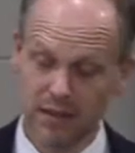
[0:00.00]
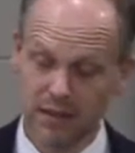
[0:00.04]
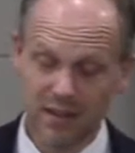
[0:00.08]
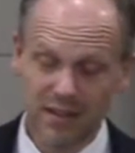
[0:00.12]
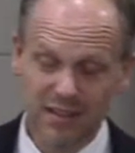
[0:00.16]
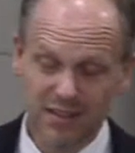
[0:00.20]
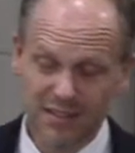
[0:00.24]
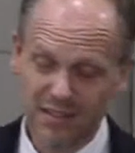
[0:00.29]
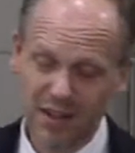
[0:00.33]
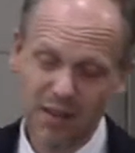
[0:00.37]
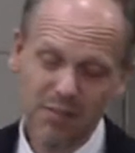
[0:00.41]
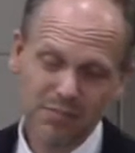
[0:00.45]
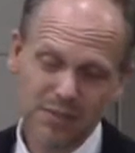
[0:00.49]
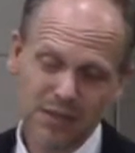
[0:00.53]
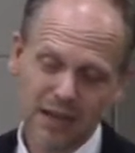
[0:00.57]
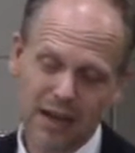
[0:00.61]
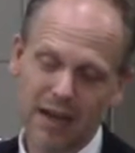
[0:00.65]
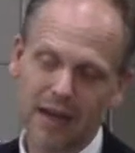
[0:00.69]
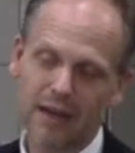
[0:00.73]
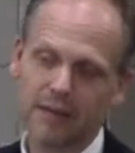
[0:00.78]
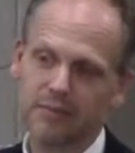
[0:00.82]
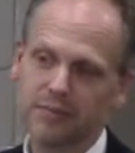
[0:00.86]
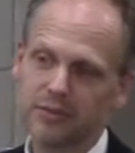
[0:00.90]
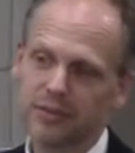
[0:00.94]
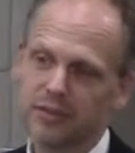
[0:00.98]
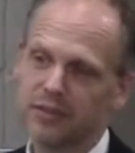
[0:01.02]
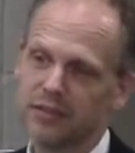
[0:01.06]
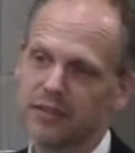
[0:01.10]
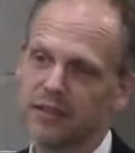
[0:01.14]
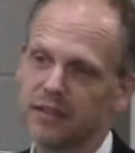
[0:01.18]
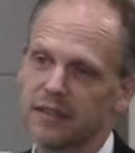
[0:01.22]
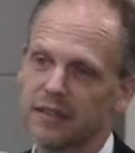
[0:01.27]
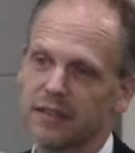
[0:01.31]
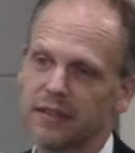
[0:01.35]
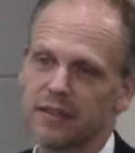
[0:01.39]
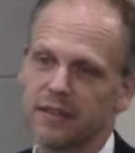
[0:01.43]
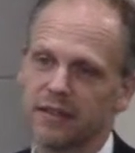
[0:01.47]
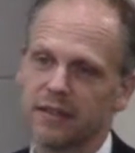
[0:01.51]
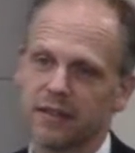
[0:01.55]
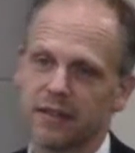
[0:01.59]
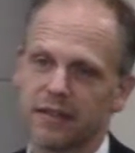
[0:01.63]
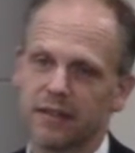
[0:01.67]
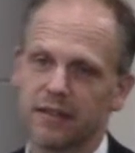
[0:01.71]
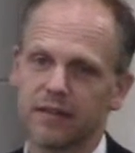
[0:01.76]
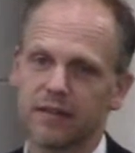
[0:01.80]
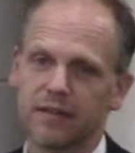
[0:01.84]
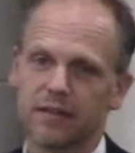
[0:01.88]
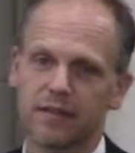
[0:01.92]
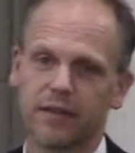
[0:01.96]
Sometimes
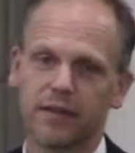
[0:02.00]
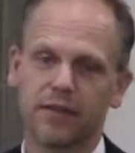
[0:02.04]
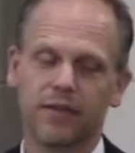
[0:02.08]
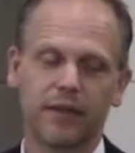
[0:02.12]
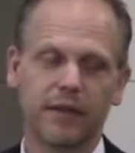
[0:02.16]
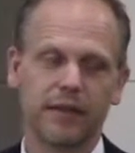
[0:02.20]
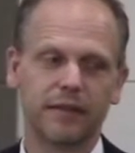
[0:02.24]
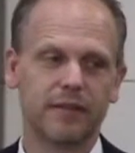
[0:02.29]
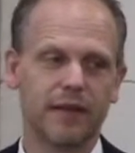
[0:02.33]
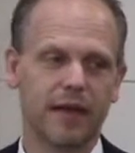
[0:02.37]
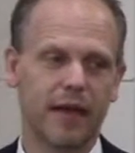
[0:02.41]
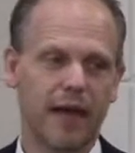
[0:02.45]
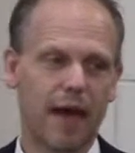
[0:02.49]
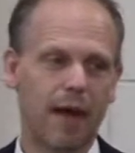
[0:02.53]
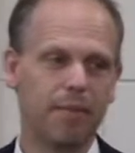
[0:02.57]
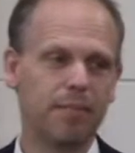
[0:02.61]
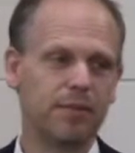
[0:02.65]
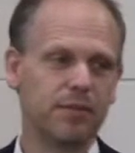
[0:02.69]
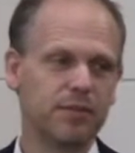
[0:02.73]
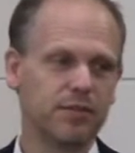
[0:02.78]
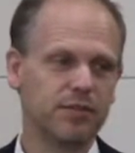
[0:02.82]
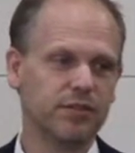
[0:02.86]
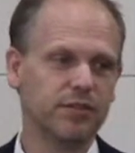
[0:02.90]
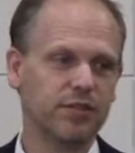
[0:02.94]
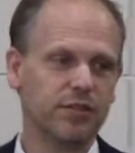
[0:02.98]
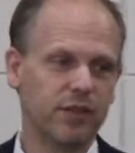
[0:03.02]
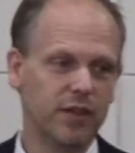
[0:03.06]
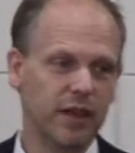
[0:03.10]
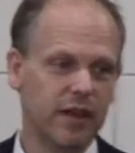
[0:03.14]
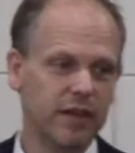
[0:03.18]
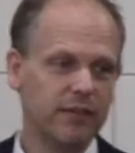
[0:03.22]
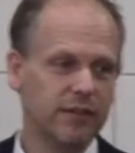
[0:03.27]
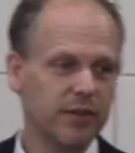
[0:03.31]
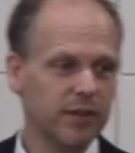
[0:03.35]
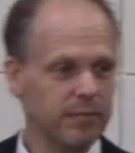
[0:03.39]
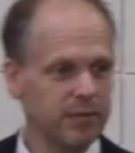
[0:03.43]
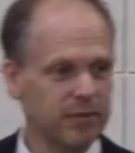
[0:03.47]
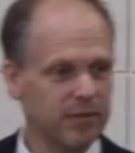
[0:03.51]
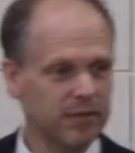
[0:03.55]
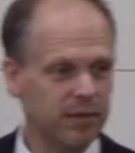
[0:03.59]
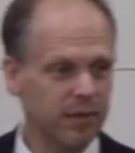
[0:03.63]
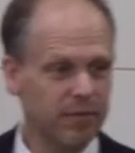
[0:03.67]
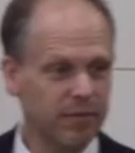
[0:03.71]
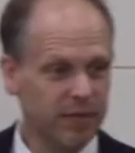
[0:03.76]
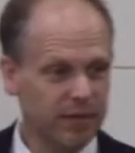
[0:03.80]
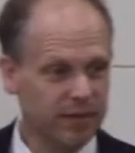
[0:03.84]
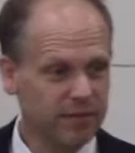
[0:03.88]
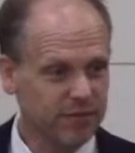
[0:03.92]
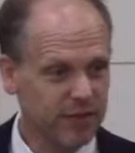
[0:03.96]
the thing that happens in your life can be
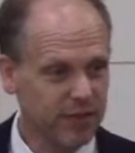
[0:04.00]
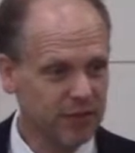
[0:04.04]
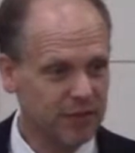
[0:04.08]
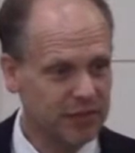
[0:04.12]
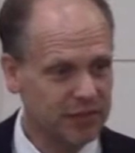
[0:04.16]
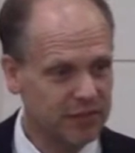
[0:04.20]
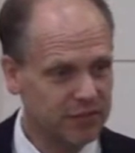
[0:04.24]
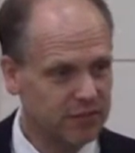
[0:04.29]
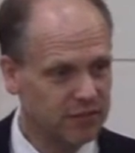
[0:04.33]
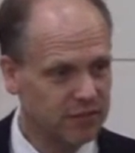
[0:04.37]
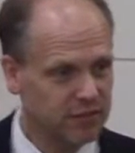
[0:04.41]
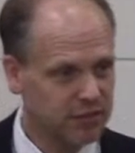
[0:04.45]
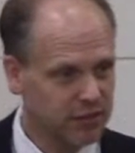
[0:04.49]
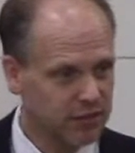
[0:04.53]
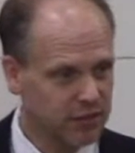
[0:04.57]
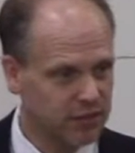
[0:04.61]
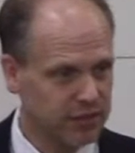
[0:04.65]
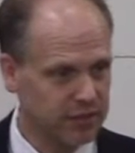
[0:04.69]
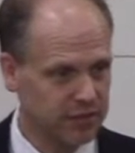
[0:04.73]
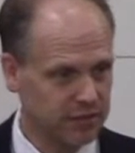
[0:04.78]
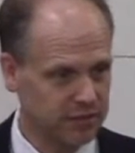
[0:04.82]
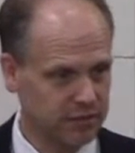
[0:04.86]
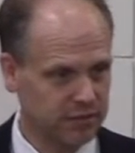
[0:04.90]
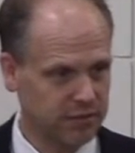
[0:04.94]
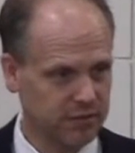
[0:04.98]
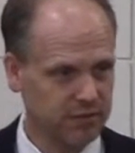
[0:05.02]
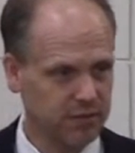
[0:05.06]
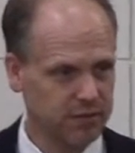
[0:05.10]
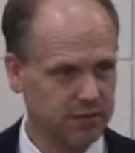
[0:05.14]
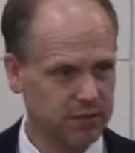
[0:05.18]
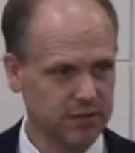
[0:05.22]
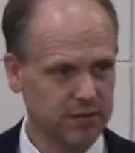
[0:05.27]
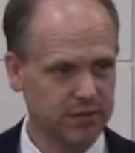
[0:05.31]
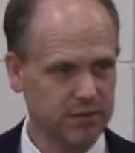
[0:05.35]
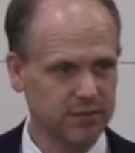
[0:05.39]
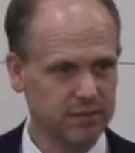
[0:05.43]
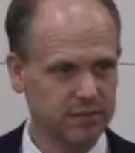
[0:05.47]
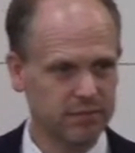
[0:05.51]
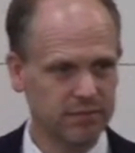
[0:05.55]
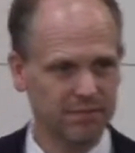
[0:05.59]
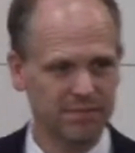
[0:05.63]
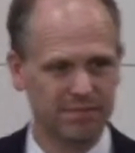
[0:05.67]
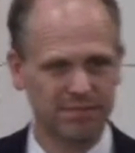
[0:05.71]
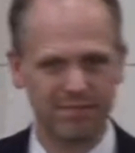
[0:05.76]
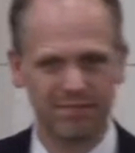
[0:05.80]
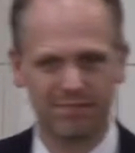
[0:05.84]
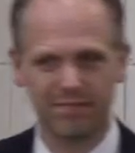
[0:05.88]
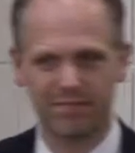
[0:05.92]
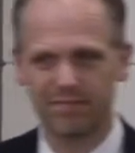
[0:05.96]
something very serious.
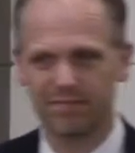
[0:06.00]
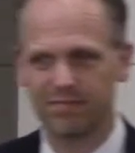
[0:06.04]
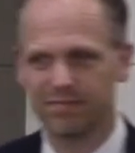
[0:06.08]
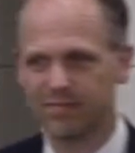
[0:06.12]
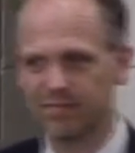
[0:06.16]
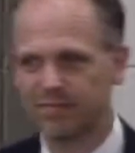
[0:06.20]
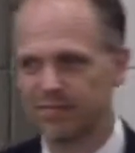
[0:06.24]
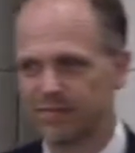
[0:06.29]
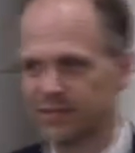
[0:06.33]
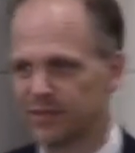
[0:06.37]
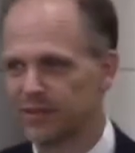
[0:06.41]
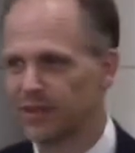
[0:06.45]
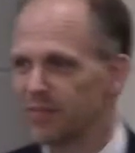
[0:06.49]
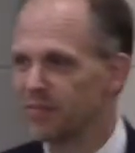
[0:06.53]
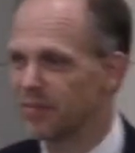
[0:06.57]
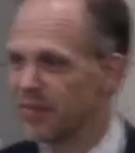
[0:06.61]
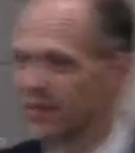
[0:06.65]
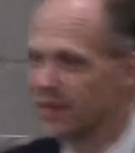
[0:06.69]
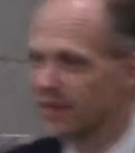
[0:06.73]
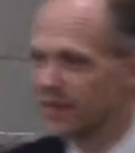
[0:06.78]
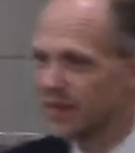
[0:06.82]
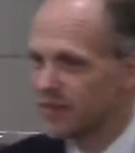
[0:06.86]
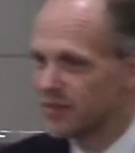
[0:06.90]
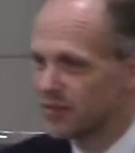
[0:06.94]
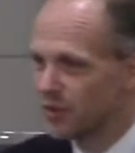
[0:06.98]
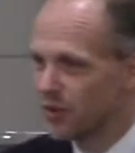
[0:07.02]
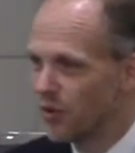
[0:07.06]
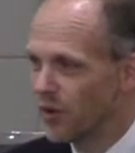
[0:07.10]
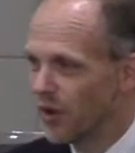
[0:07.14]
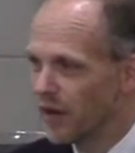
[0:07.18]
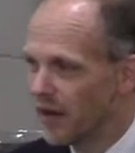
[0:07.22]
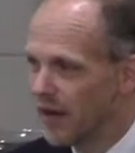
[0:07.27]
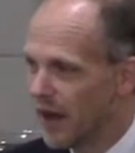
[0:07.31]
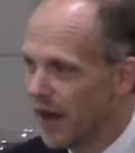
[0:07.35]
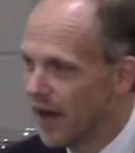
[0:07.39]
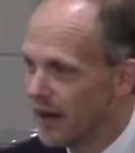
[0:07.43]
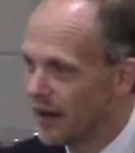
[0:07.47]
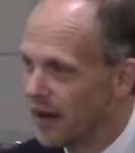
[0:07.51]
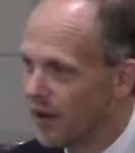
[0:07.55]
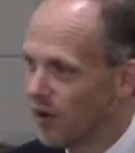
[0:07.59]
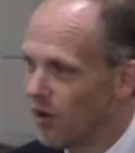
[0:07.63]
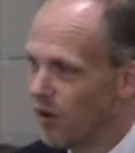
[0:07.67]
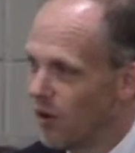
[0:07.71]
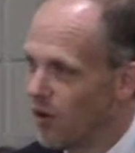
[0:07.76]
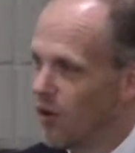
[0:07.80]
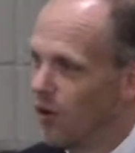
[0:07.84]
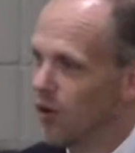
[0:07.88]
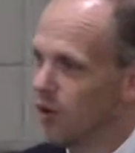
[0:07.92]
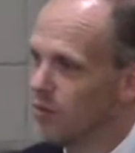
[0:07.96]
Something that's going on at
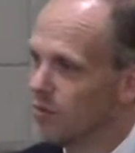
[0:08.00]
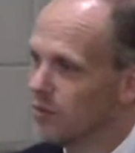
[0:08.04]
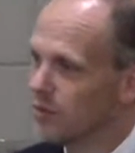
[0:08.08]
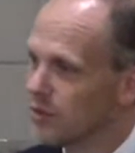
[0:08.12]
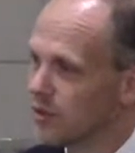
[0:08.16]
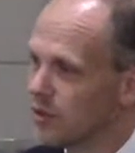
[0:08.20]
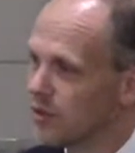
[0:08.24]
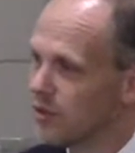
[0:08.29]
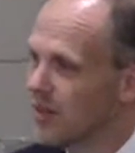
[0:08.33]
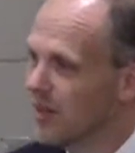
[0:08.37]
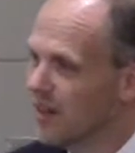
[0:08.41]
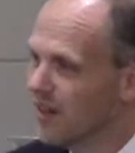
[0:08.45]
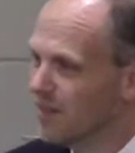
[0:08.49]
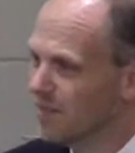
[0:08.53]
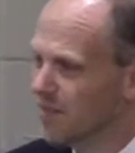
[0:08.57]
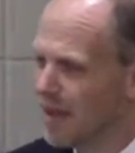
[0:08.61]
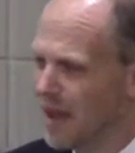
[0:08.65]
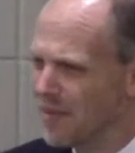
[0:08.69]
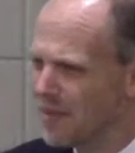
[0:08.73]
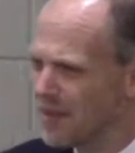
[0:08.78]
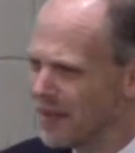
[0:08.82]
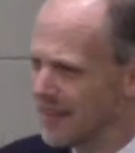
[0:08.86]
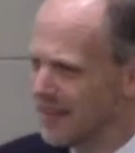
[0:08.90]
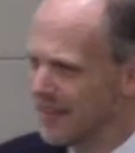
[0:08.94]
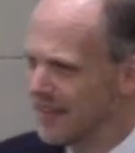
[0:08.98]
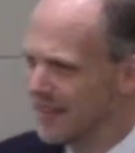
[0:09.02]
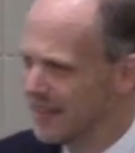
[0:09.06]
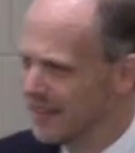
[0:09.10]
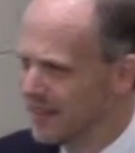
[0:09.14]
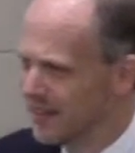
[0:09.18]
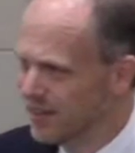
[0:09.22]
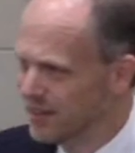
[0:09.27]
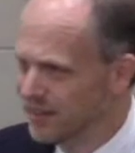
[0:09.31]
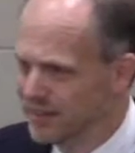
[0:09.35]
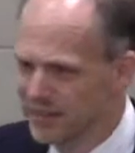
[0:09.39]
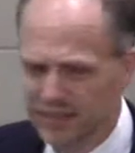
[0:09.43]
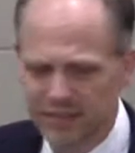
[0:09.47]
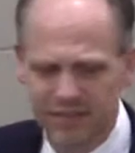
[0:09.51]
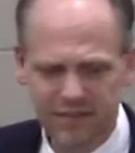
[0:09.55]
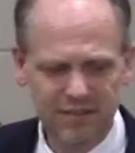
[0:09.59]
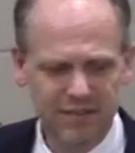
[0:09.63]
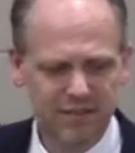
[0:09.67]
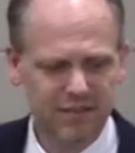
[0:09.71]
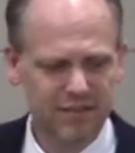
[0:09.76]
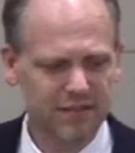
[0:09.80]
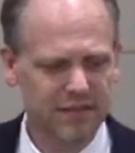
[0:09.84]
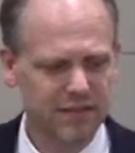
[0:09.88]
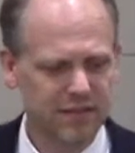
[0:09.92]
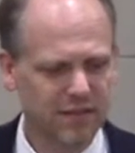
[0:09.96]
home, or maybe an
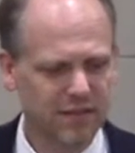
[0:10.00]
illness,